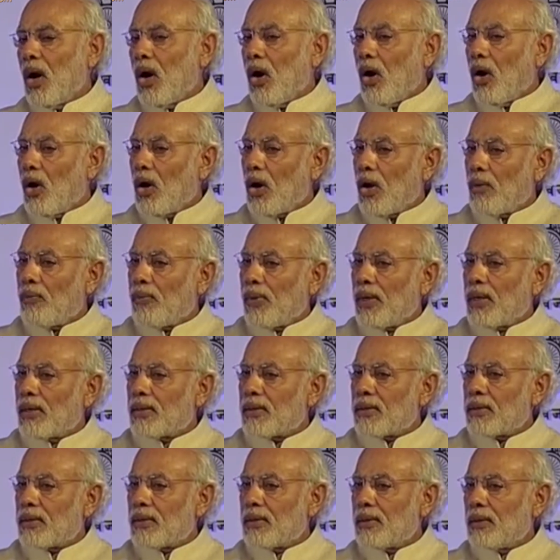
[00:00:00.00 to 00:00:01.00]
all of us
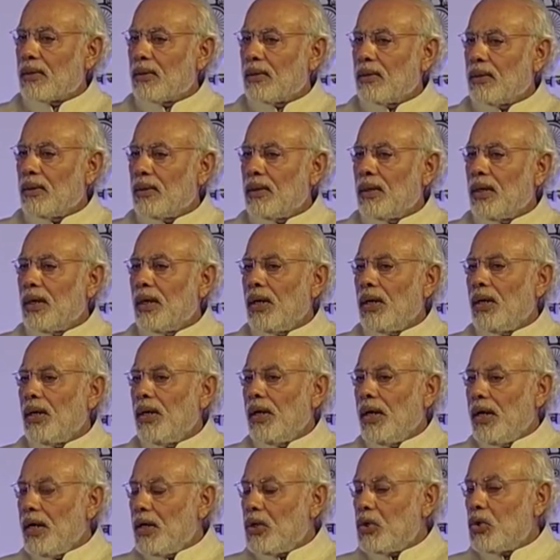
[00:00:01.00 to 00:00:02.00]

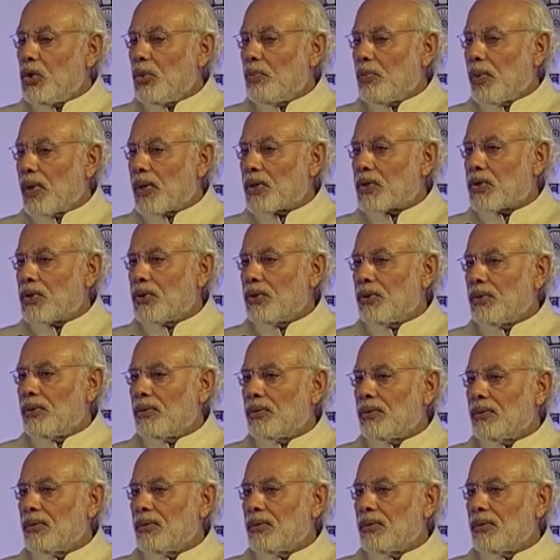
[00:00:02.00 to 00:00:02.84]
need to pursue